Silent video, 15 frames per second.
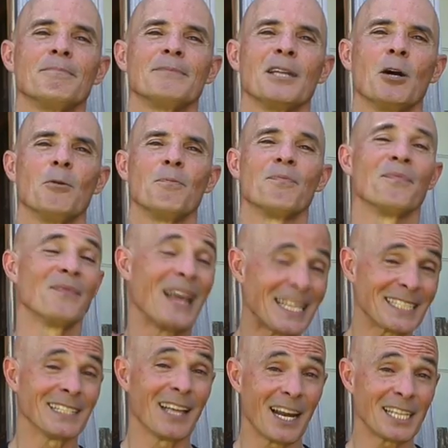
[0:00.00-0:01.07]
Now
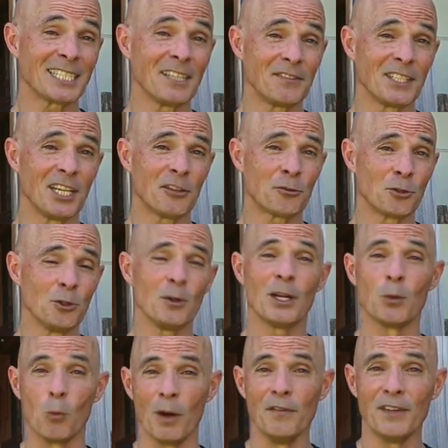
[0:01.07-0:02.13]
that's a lot of stuff to get through
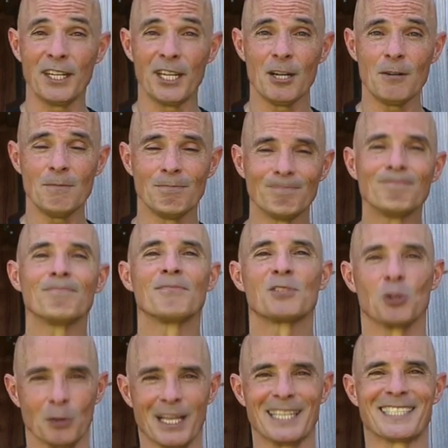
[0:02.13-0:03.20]
in one video,
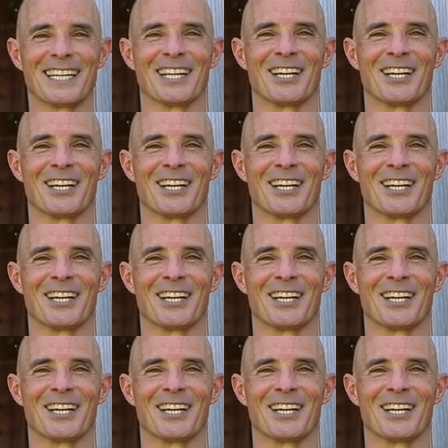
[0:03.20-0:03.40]
so let's get